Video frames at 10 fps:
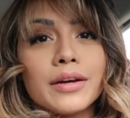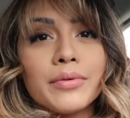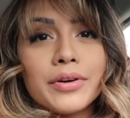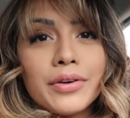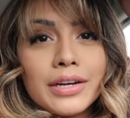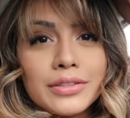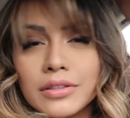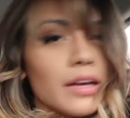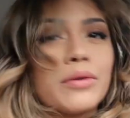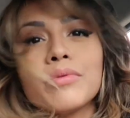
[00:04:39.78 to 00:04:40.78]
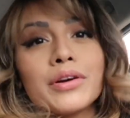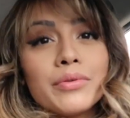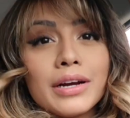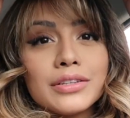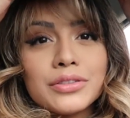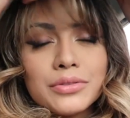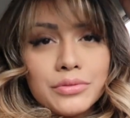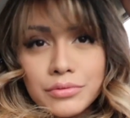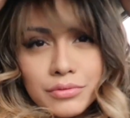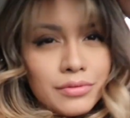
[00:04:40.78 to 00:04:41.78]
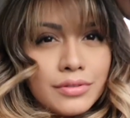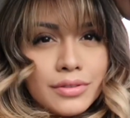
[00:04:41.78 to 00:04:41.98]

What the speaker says: what do I do?